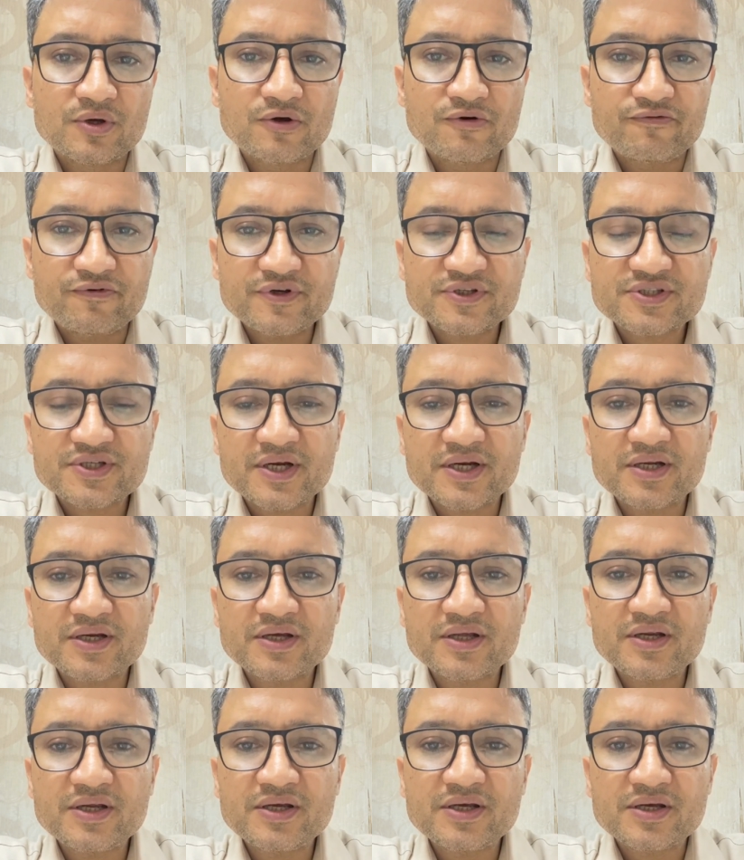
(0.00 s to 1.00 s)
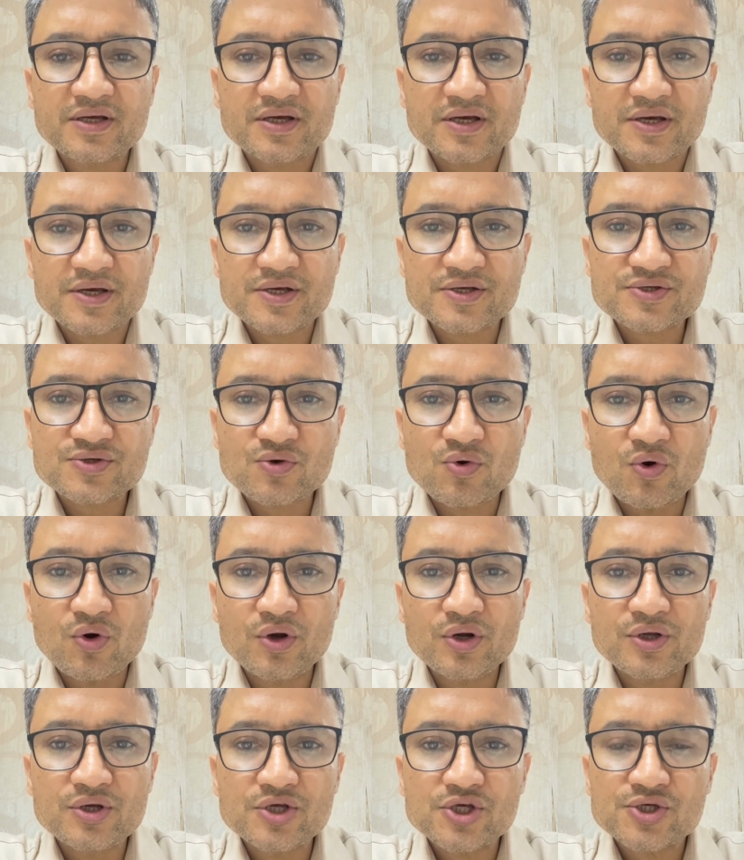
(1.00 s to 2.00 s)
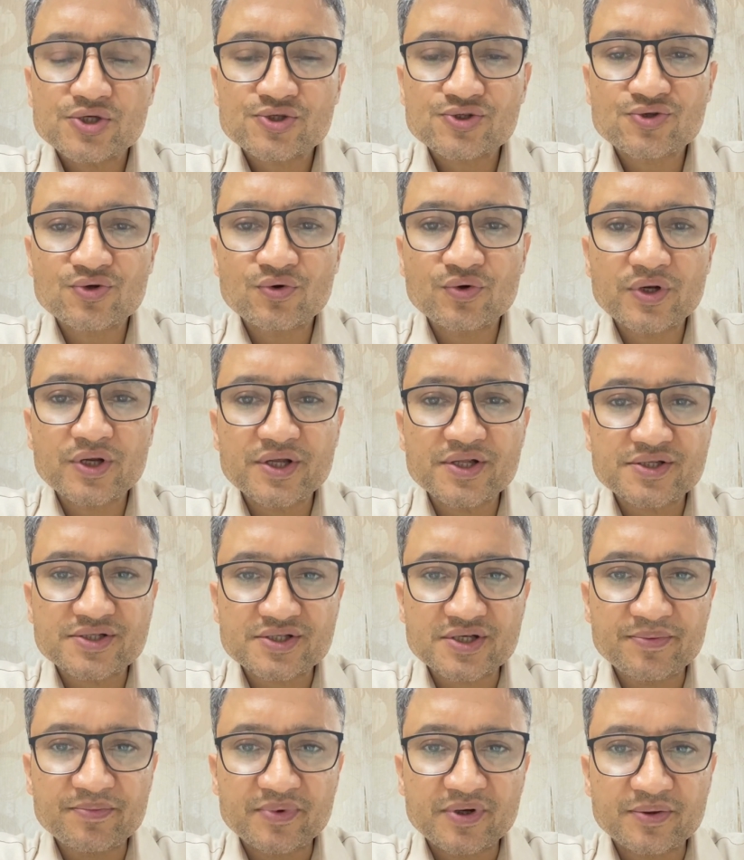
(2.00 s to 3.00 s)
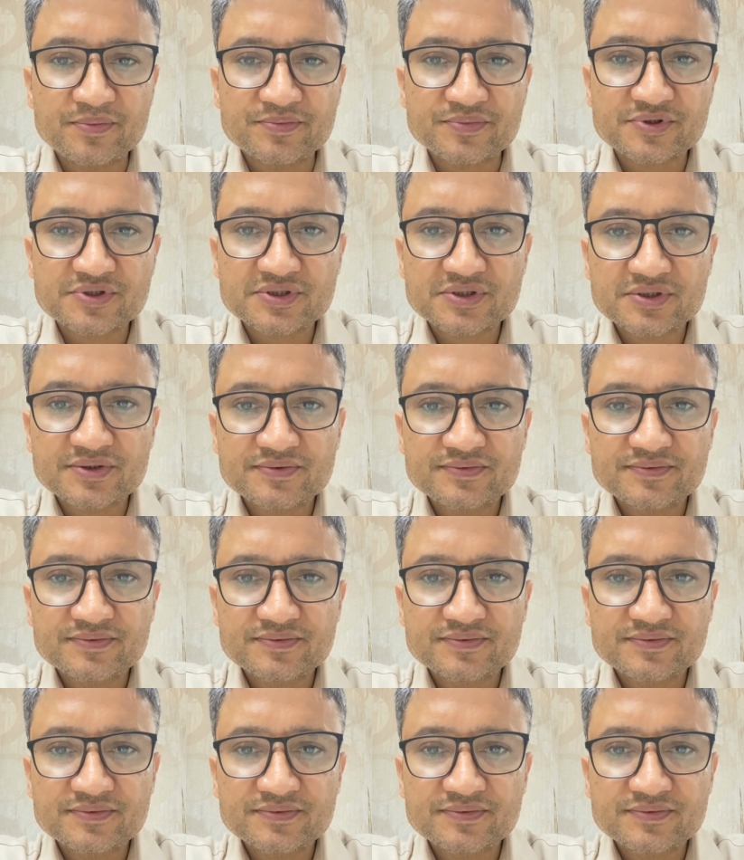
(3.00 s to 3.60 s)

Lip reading: First category is called storage symptoms.